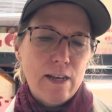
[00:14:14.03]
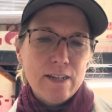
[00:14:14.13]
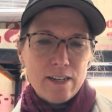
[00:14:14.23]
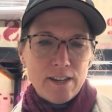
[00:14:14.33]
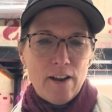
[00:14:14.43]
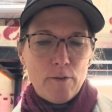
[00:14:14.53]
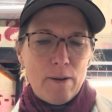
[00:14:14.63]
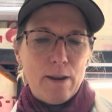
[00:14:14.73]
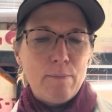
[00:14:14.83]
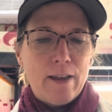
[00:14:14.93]
Doesn't
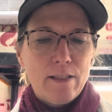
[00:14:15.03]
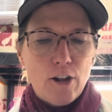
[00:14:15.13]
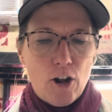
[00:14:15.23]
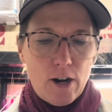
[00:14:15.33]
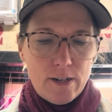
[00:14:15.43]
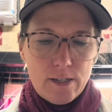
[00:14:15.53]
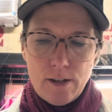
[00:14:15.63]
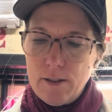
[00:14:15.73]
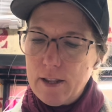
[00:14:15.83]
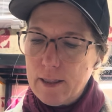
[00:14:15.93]
everybody place their garden
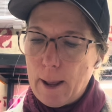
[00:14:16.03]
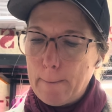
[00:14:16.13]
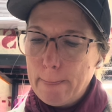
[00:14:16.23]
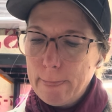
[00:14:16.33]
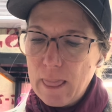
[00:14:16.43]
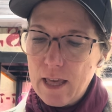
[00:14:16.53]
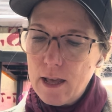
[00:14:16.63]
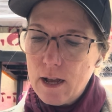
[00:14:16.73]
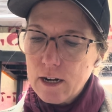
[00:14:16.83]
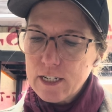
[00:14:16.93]
so that they
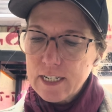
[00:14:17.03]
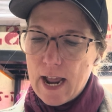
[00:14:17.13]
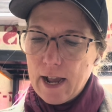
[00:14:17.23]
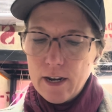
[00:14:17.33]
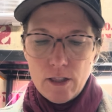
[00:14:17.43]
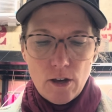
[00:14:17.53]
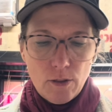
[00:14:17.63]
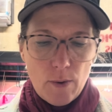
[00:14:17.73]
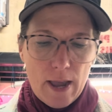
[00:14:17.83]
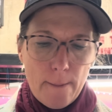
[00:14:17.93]
are snacking along the
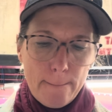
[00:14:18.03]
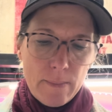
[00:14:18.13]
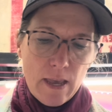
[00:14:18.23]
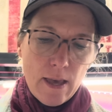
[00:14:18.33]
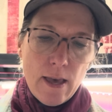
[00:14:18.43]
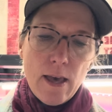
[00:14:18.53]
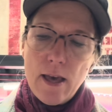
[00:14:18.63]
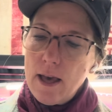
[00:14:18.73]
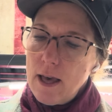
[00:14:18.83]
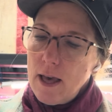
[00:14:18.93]
way?
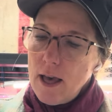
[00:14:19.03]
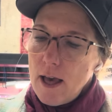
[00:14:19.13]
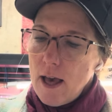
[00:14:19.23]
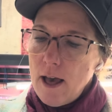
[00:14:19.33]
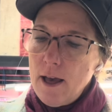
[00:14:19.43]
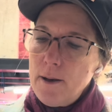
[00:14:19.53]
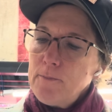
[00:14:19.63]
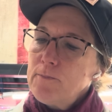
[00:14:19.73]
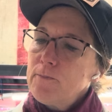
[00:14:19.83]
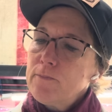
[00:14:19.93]

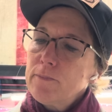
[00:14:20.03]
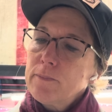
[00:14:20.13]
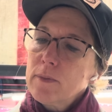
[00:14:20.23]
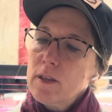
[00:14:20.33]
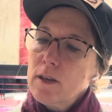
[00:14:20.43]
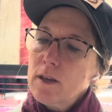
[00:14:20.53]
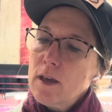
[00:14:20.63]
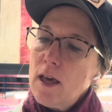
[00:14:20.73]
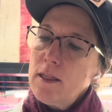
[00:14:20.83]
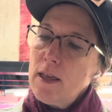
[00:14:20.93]
And
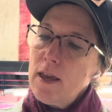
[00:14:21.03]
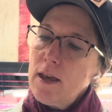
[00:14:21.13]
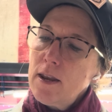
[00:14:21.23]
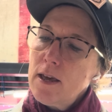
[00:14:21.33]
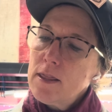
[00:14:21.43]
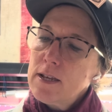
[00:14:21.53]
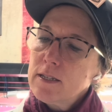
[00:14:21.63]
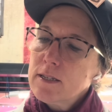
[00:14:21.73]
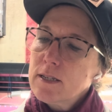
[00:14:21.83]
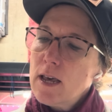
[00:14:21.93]
then
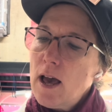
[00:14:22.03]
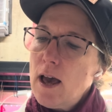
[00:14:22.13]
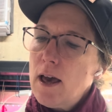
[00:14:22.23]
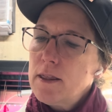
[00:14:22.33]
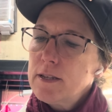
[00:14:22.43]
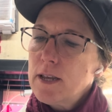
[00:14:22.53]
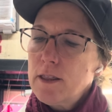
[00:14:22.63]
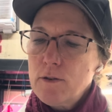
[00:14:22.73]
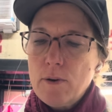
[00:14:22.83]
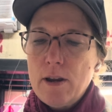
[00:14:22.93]
this
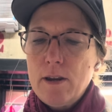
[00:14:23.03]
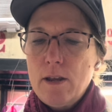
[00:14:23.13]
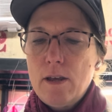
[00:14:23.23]
other one,